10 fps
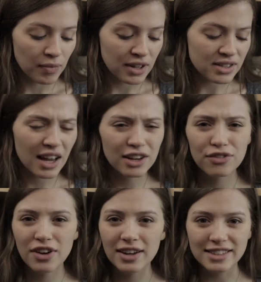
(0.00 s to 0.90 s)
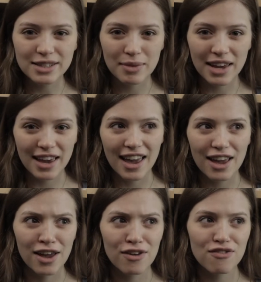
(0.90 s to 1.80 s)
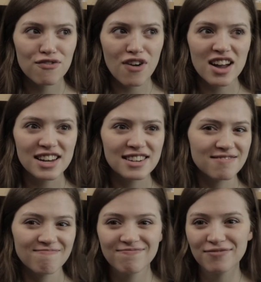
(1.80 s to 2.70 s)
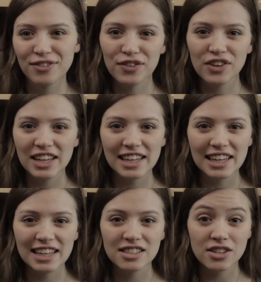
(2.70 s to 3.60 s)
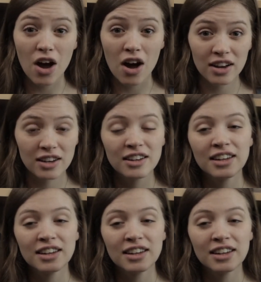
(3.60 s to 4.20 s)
It's kind of fun to make a fun, funky sock.